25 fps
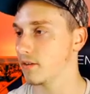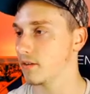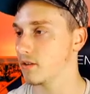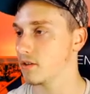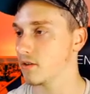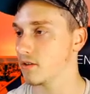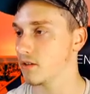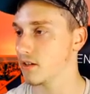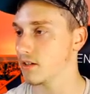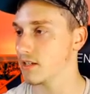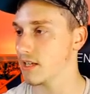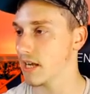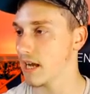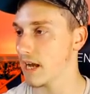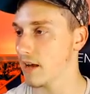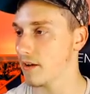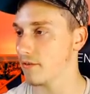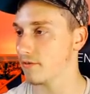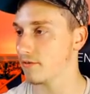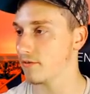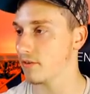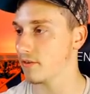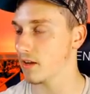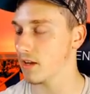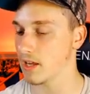So it does
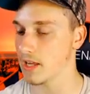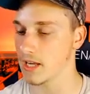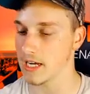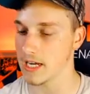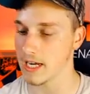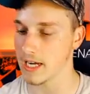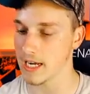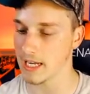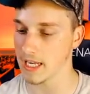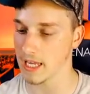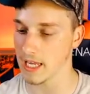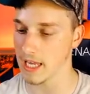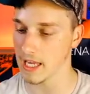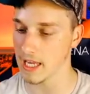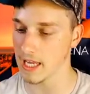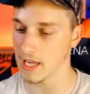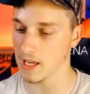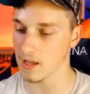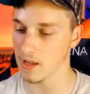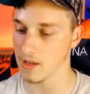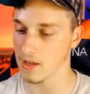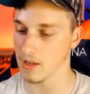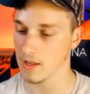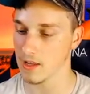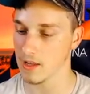have a nick
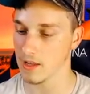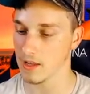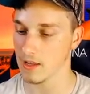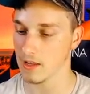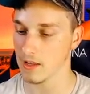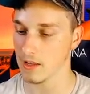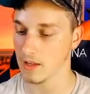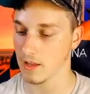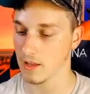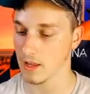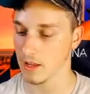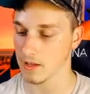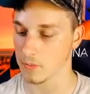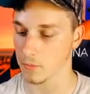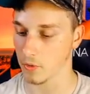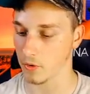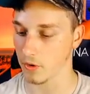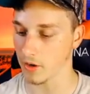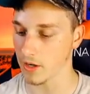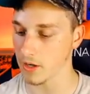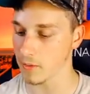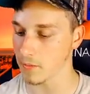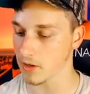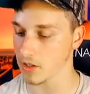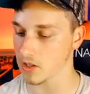here. It's
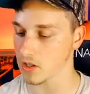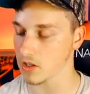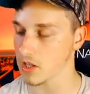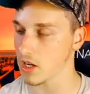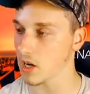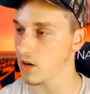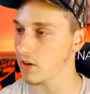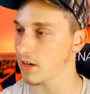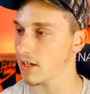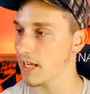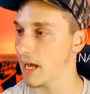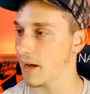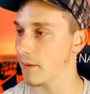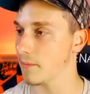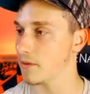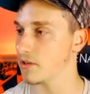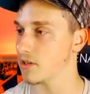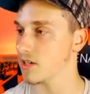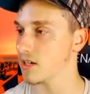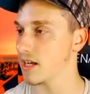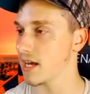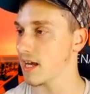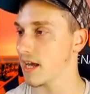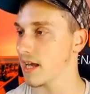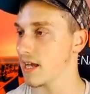pretty much the only damage
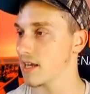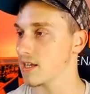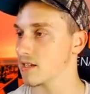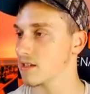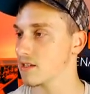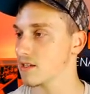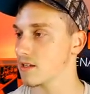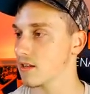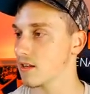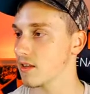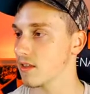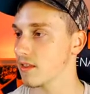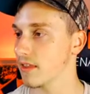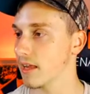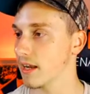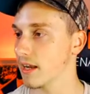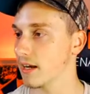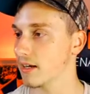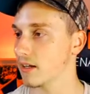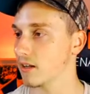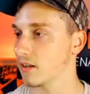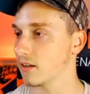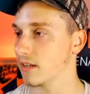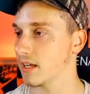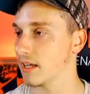that it has. That
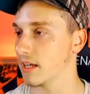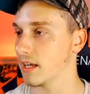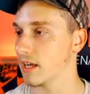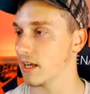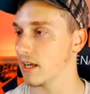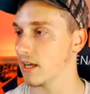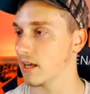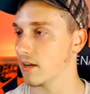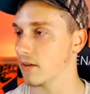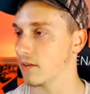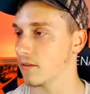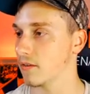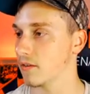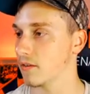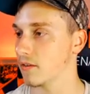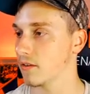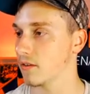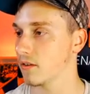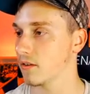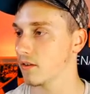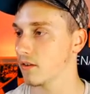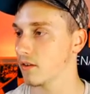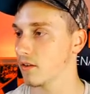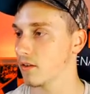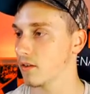little nick here.
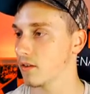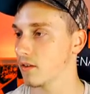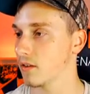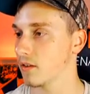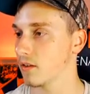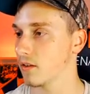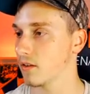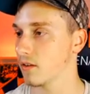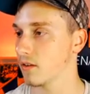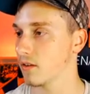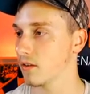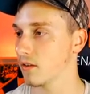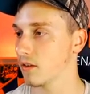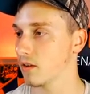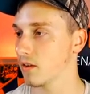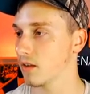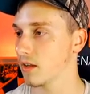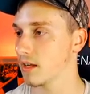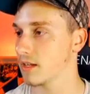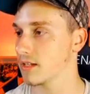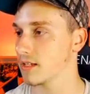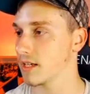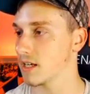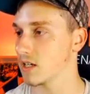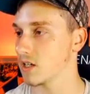
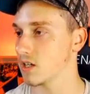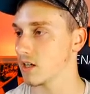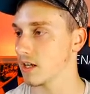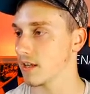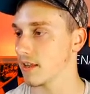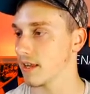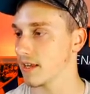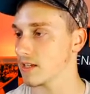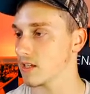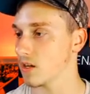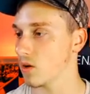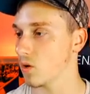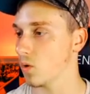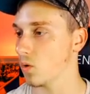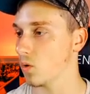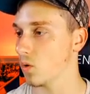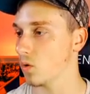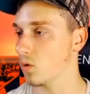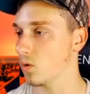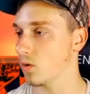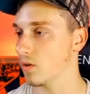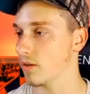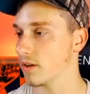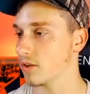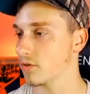Essentially, that's
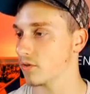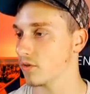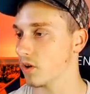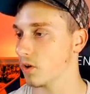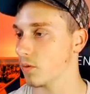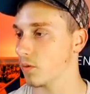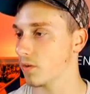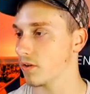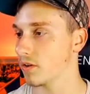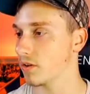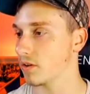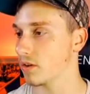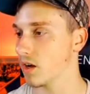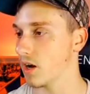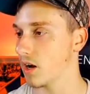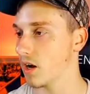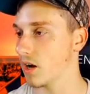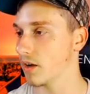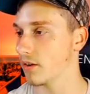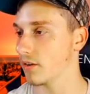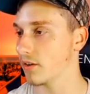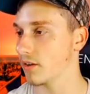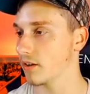all that's wrong with this card.